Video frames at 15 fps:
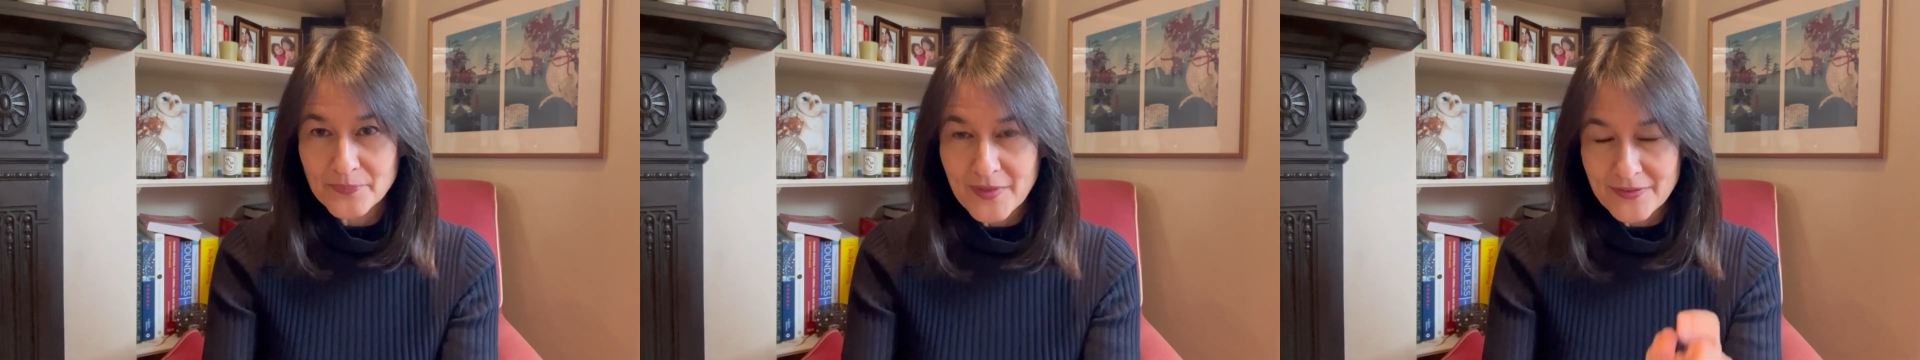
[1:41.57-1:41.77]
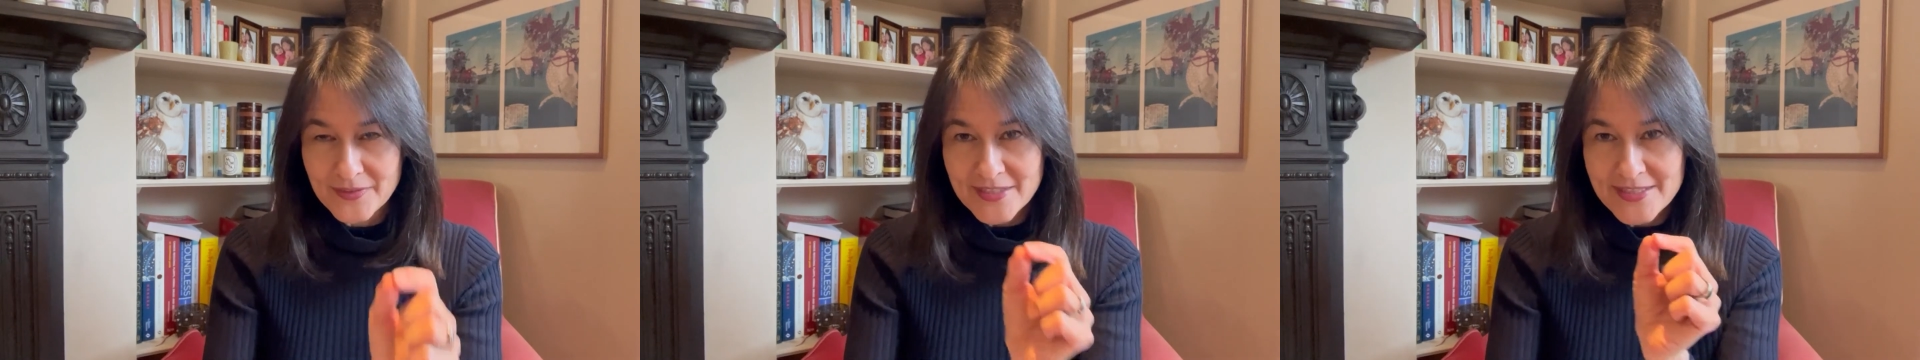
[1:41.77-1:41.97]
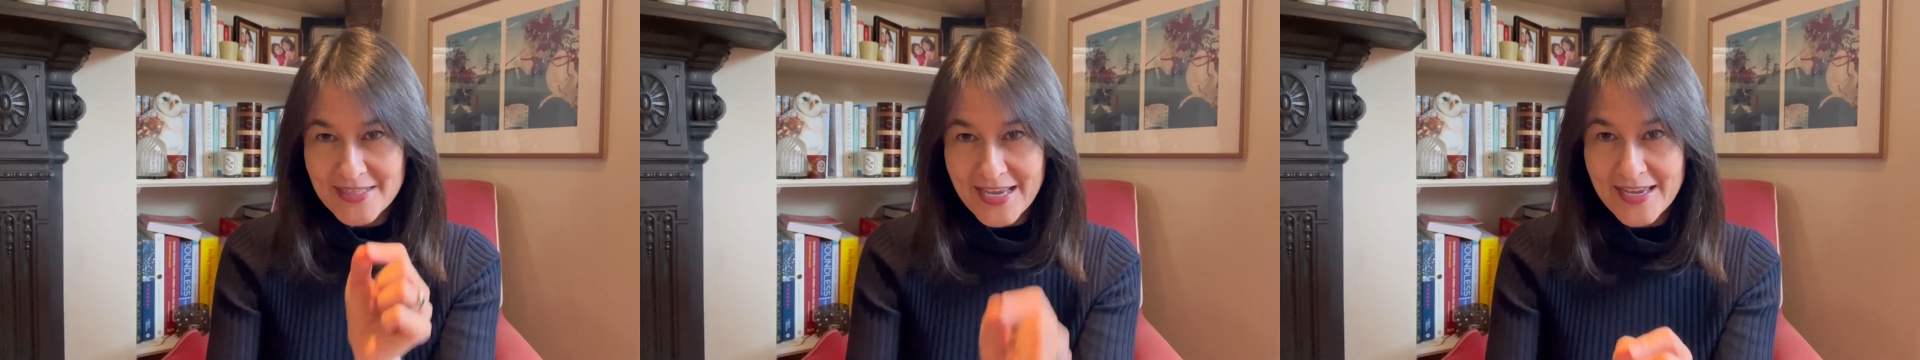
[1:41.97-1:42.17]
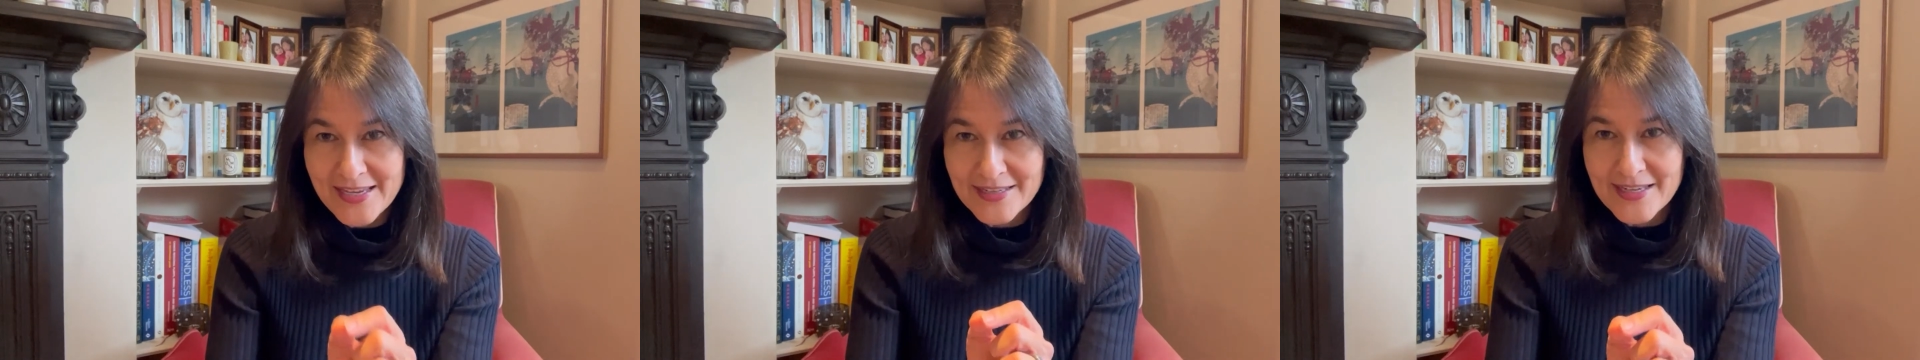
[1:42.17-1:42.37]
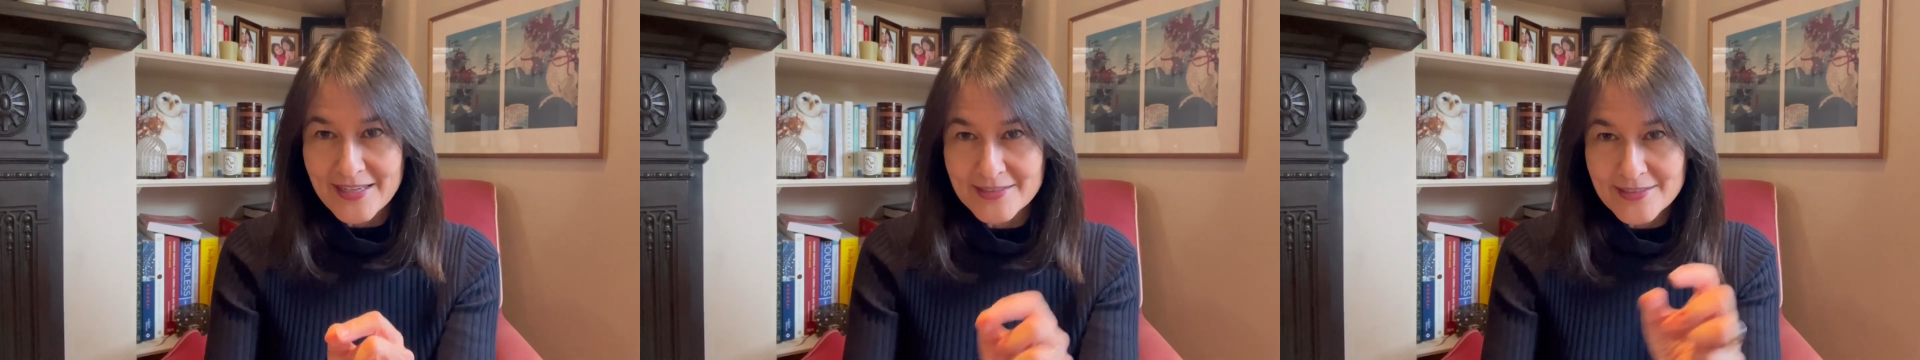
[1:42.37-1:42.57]
This egg
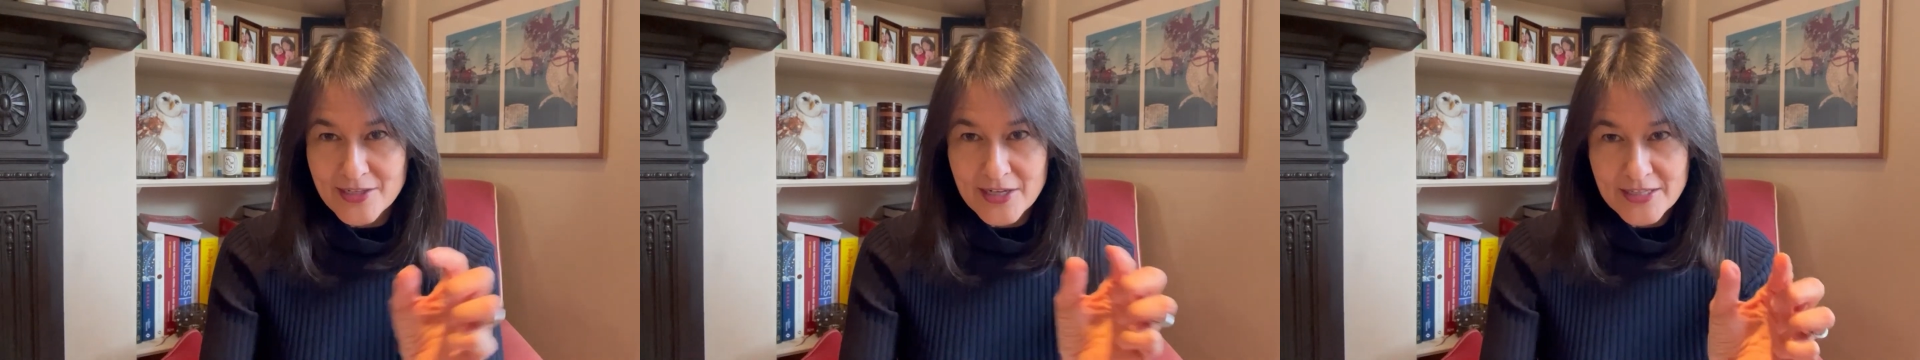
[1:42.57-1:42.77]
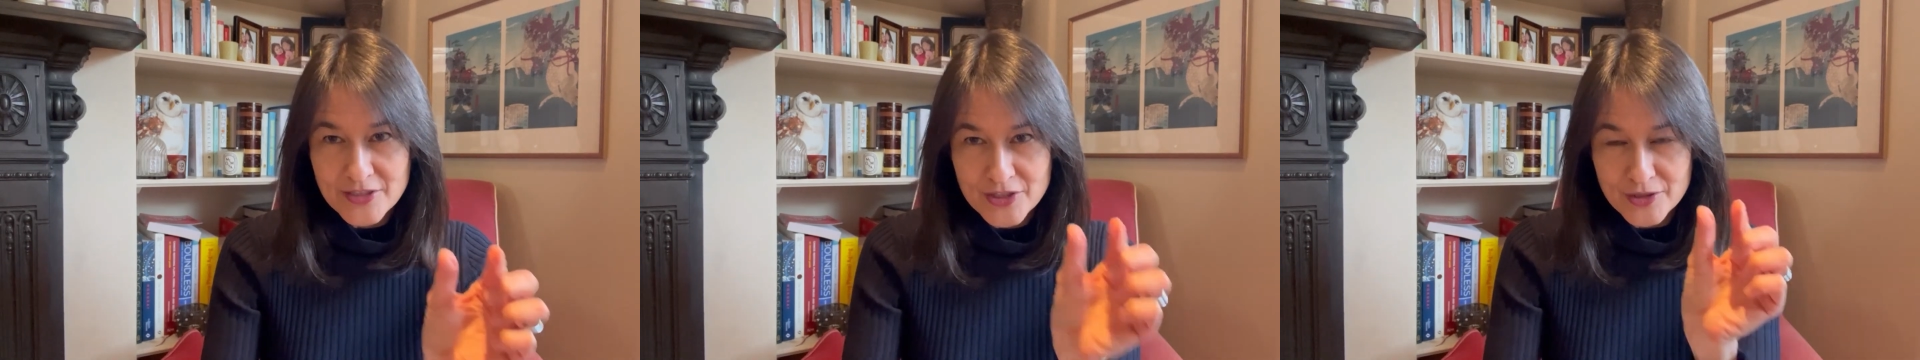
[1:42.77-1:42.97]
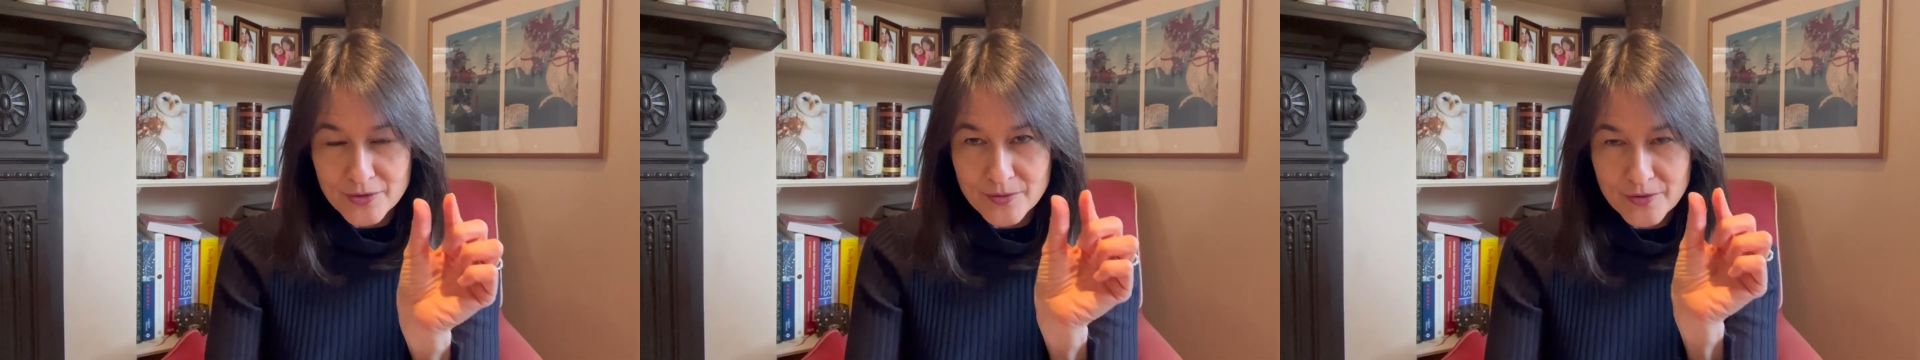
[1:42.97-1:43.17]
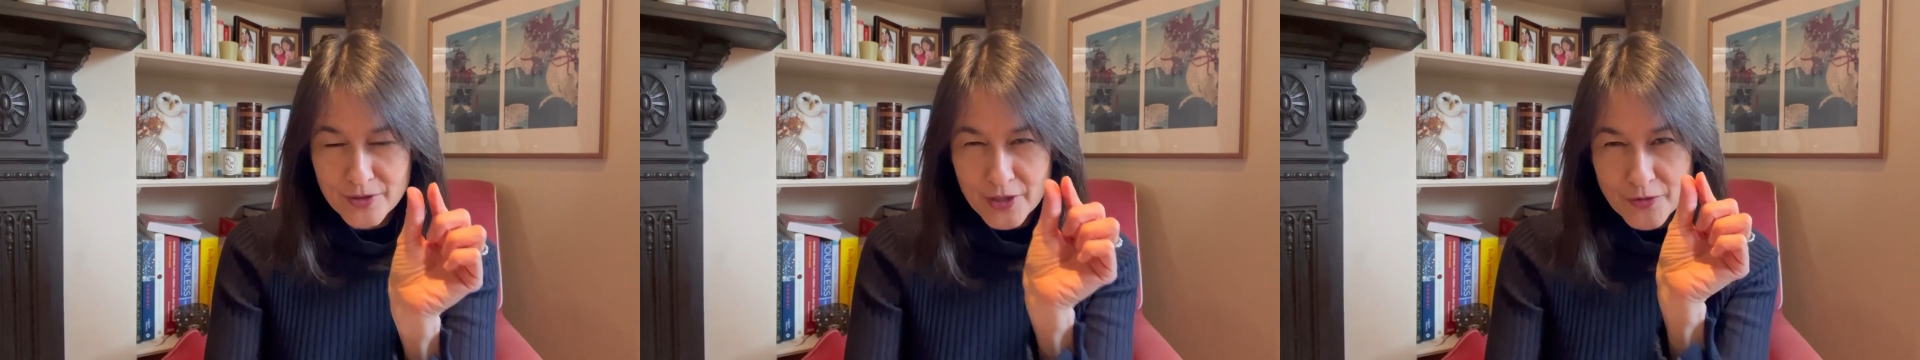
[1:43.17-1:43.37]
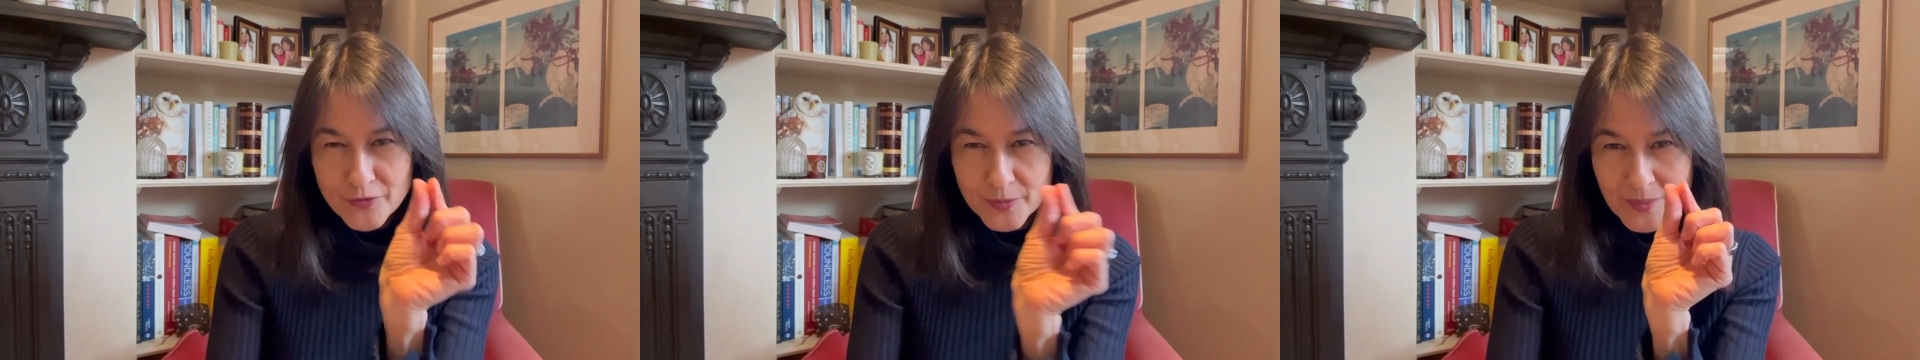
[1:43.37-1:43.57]
has got to
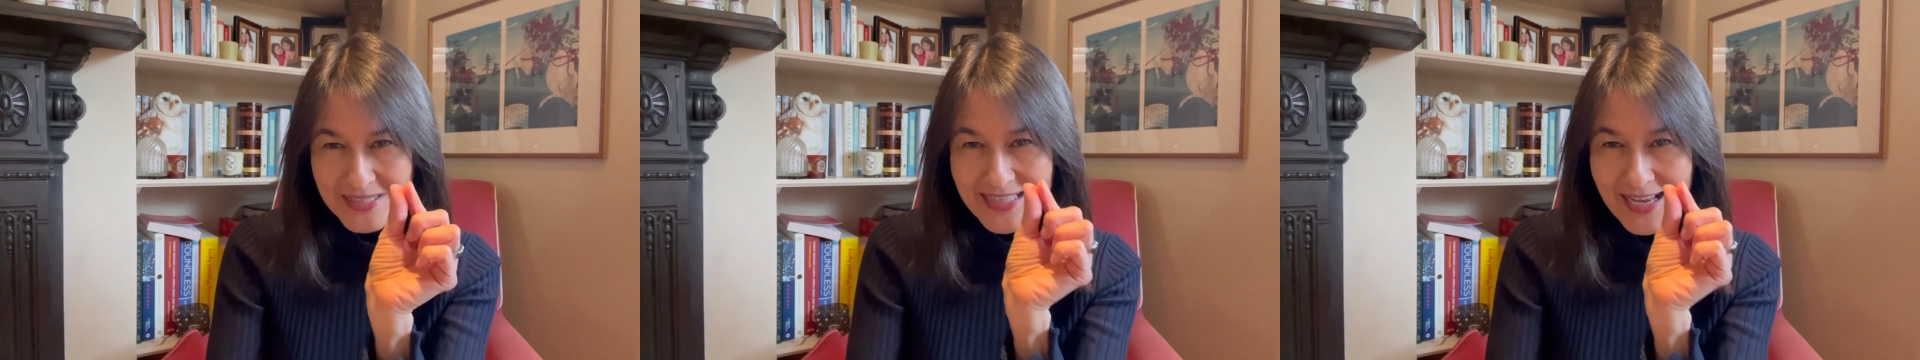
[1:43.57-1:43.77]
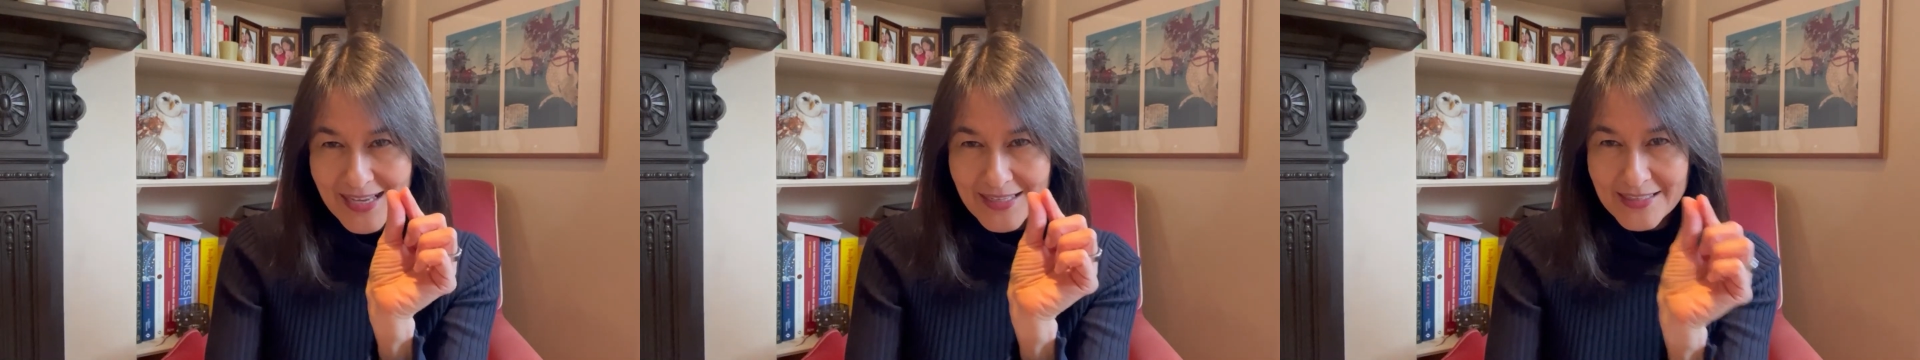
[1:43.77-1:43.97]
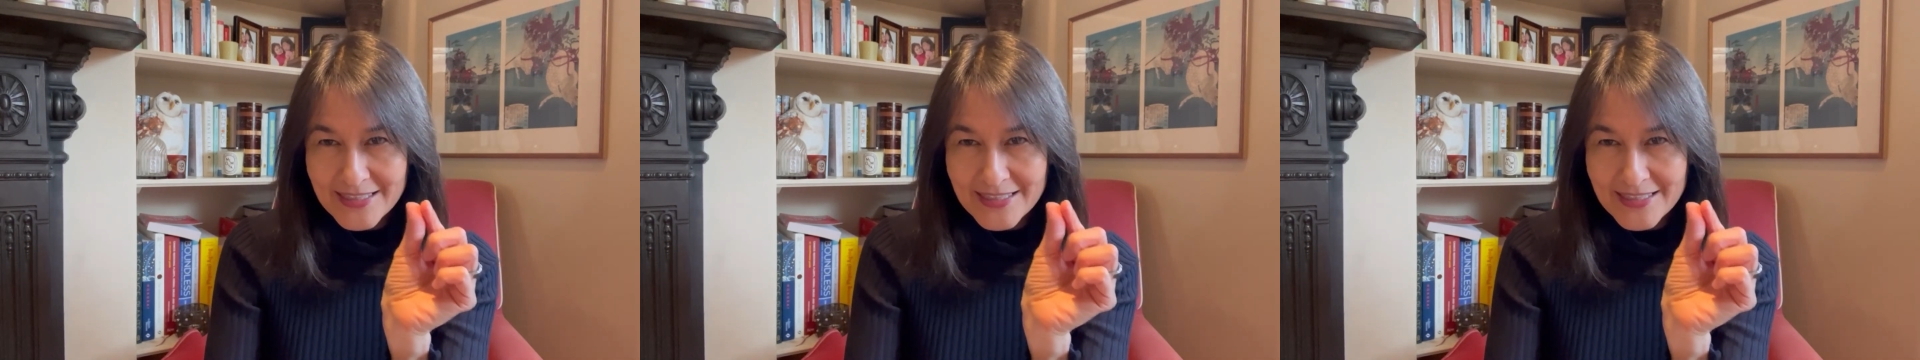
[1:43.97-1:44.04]
go from a tiny,